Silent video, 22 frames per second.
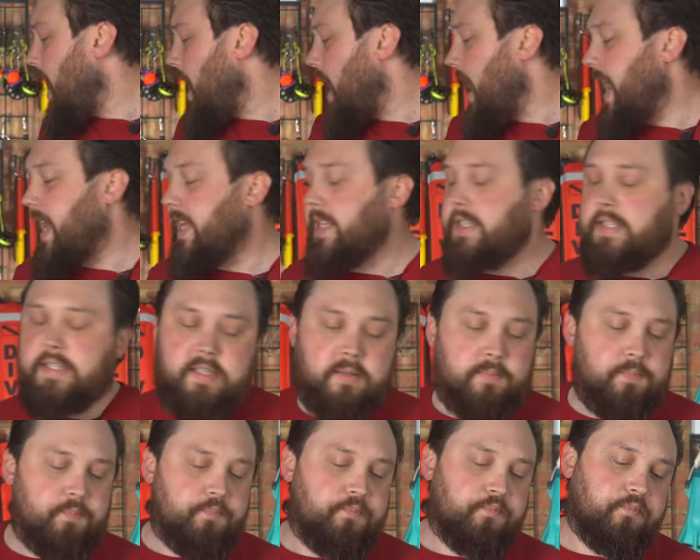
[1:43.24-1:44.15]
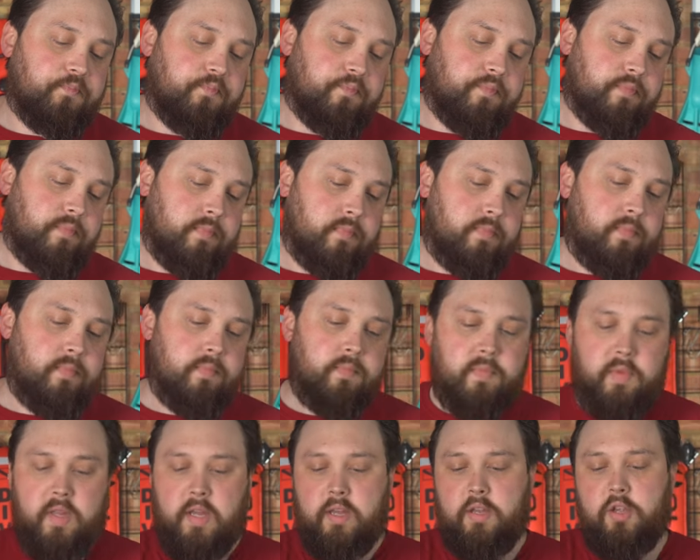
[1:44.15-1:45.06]
and
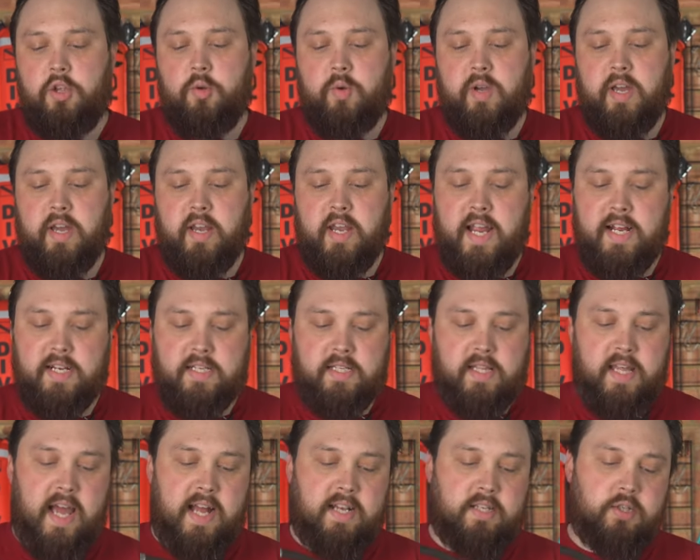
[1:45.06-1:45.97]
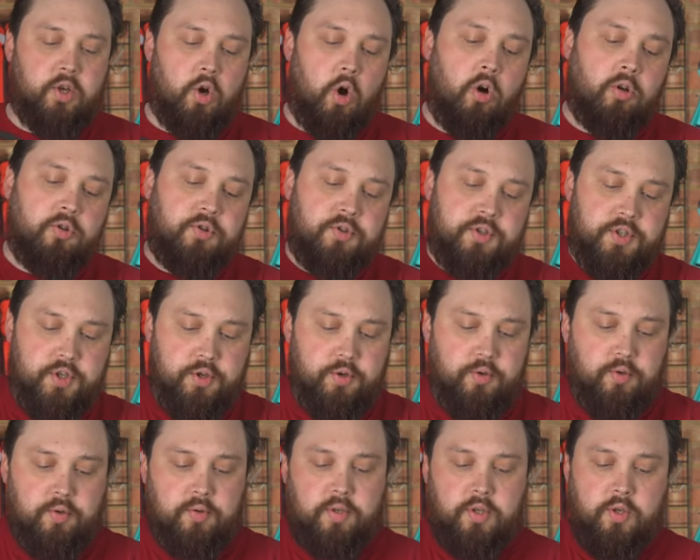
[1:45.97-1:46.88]
you connect that
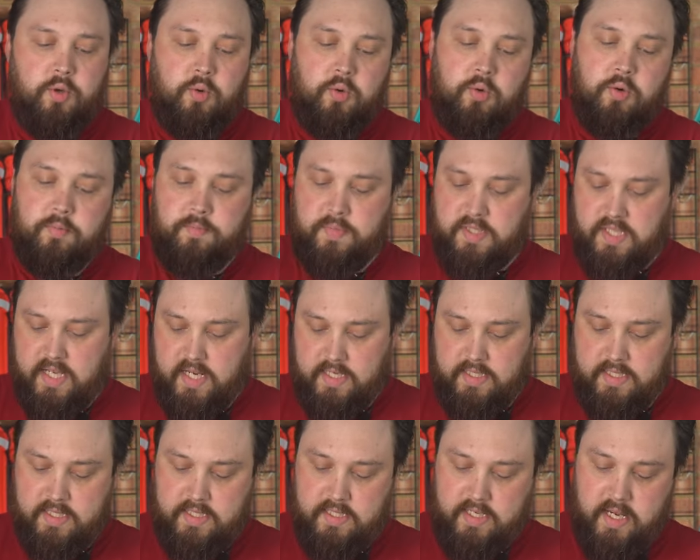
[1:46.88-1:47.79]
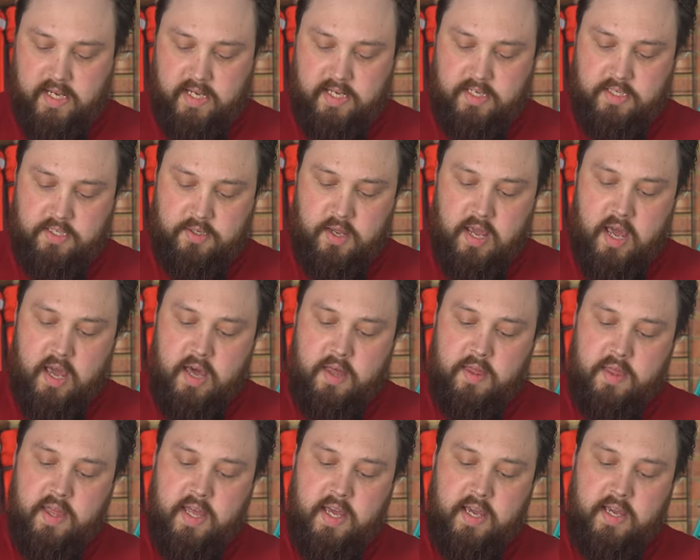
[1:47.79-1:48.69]
onto your second stage,
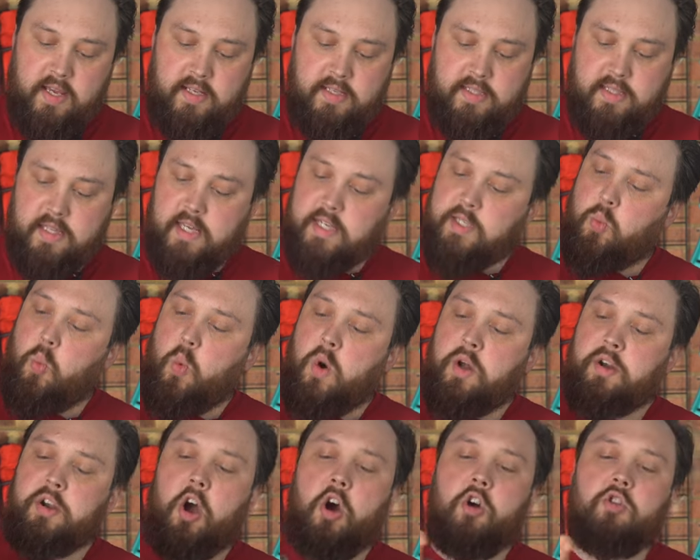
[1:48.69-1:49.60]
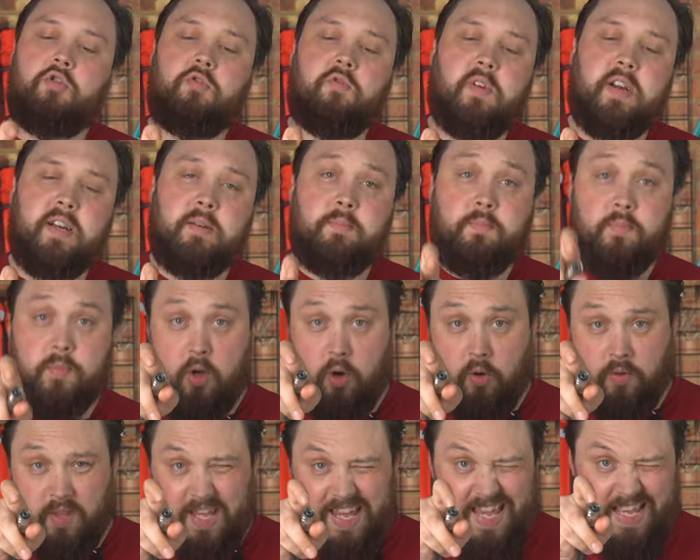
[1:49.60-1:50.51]
there's one O-ring
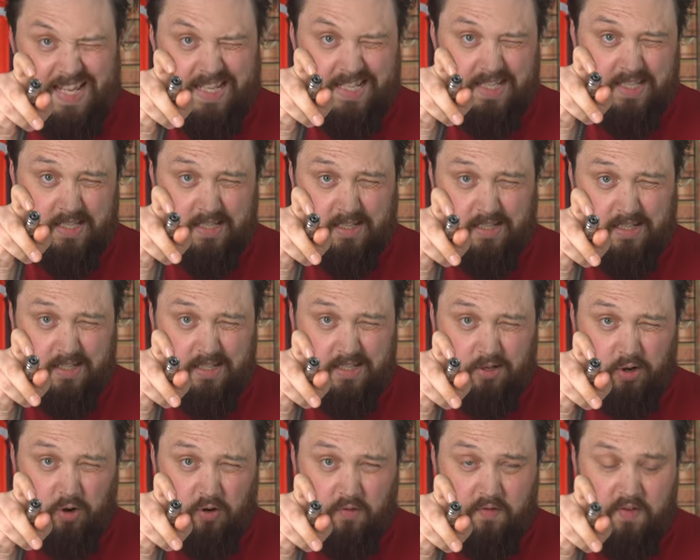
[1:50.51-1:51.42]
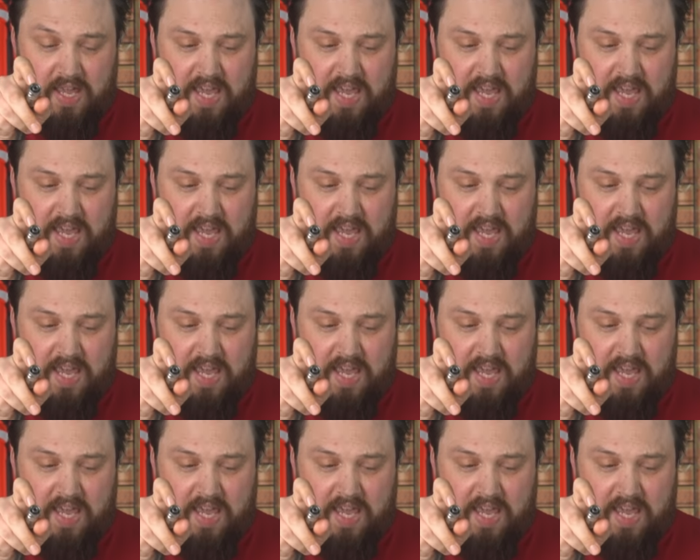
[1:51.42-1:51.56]
on the inside of